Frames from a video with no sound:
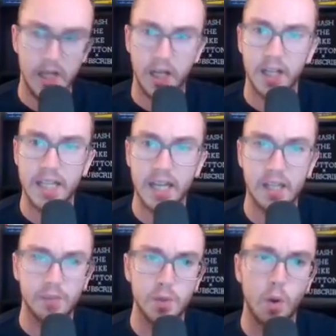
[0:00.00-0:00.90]
Uh, again,
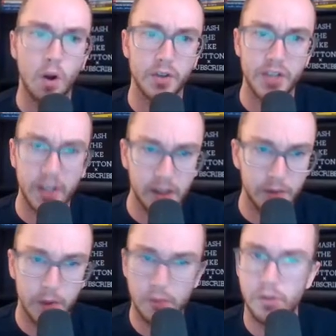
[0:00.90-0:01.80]
if you are selling
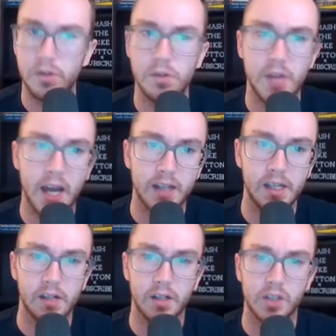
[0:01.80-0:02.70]
food, you can do that
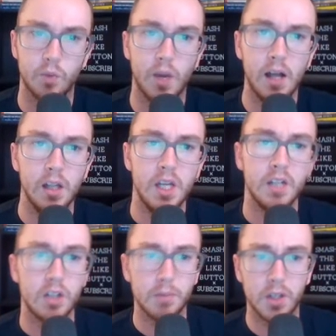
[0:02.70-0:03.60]
here as well.
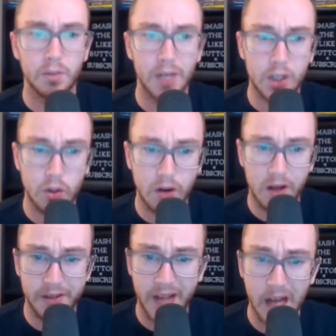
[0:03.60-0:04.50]
In terms of the
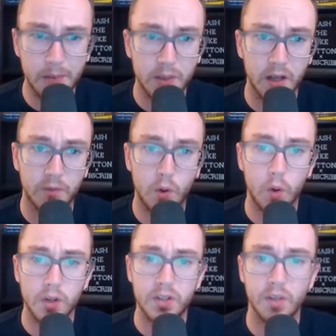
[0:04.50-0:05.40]
restaurant types, of
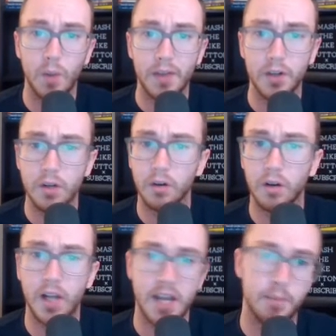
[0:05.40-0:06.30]
course, whether you're
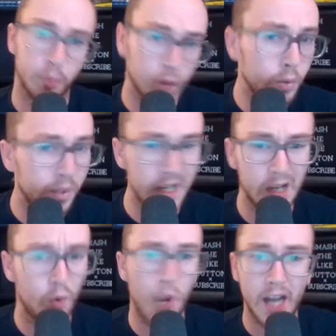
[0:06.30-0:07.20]
a brewery,
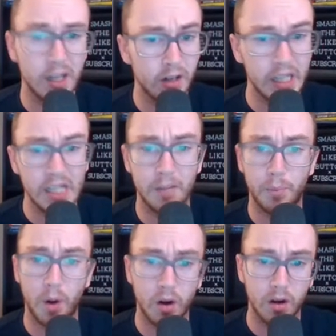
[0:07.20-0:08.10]
a winery, a
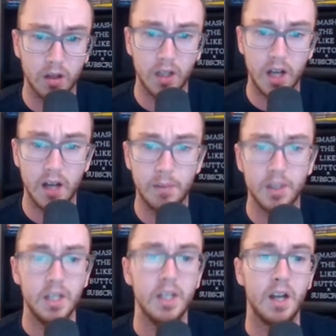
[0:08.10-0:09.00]
bar, or
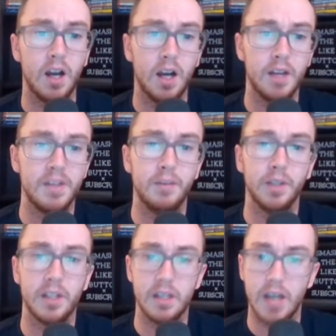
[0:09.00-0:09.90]
club, uh, they
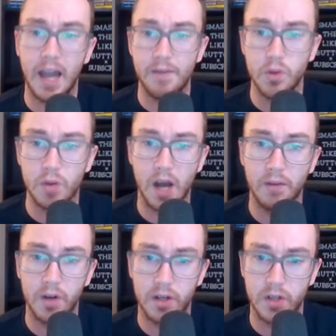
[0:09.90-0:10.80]
really have you
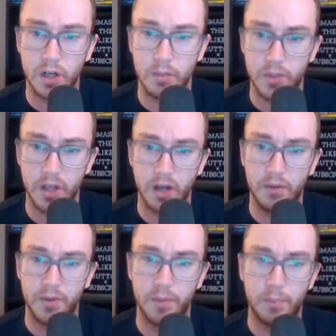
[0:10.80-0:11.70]
covered in terms
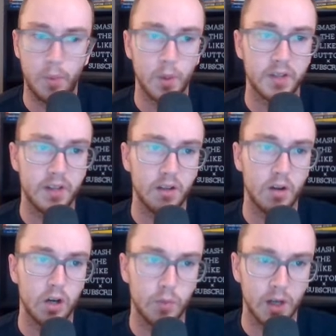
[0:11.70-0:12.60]
of the point of sale
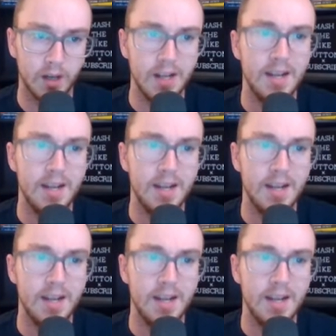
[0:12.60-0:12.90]
hardware